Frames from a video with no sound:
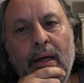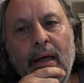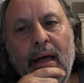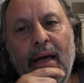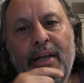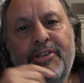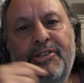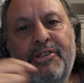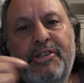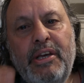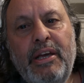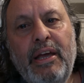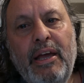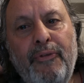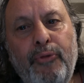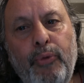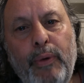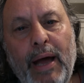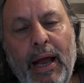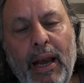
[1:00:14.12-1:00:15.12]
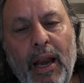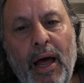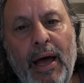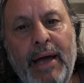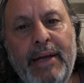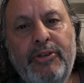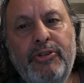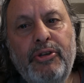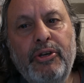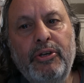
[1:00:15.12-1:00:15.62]
And see if we are
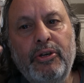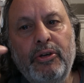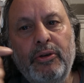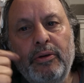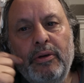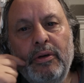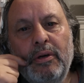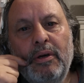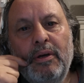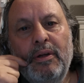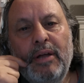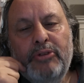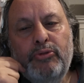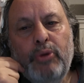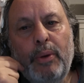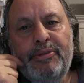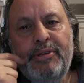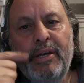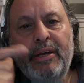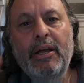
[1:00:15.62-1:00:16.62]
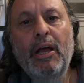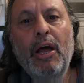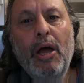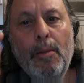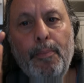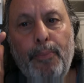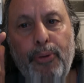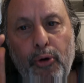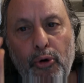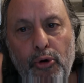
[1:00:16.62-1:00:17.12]
lying to you. That's what we said here.
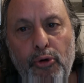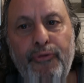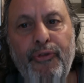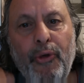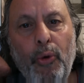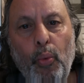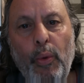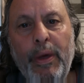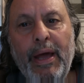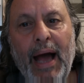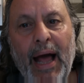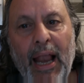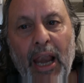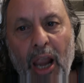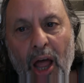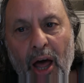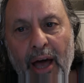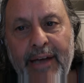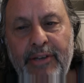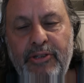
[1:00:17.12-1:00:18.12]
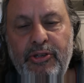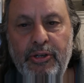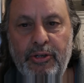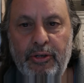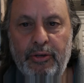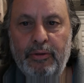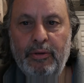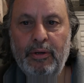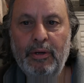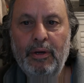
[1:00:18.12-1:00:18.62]
Prove that we are lying to
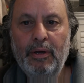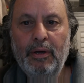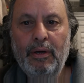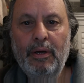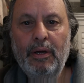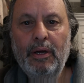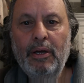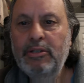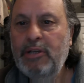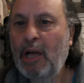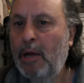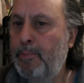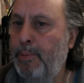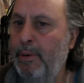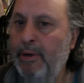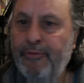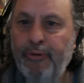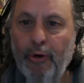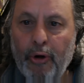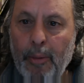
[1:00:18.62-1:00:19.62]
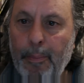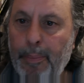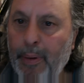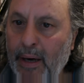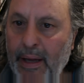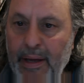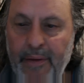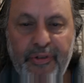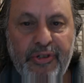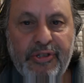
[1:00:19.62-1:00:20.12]
you. Don't bring forward a
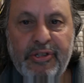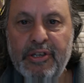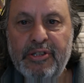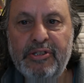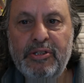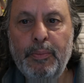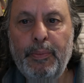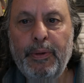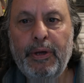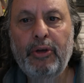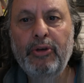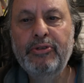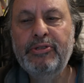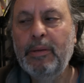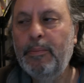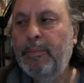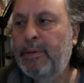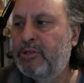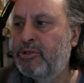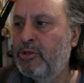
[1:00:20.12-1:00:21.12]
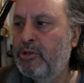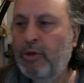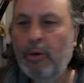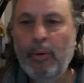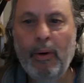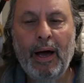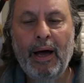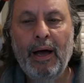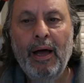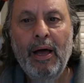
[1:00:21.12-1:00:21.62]
belief system, because it means that you
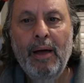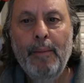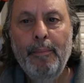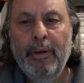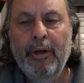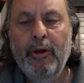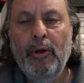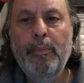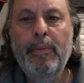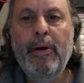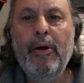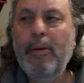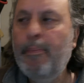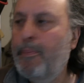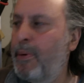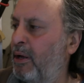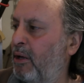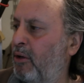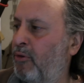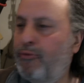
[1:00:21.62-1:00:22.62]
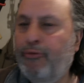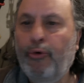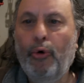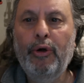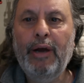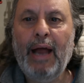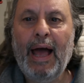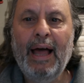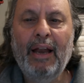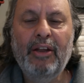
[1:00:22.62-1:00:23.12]
are little Mary bringing
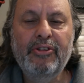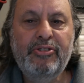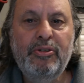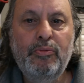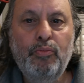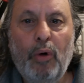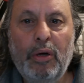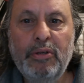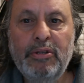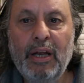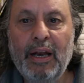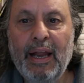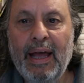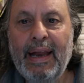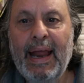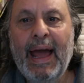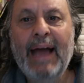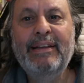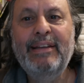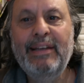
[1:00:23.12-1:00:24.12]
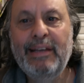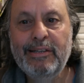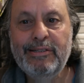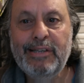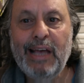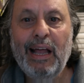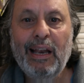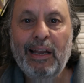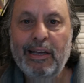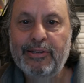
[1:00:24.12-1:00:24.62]
forward Alice in Wonderland, acting as
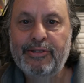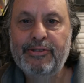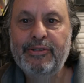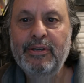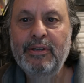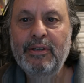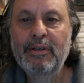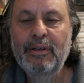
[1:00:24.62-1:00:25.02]
Alice.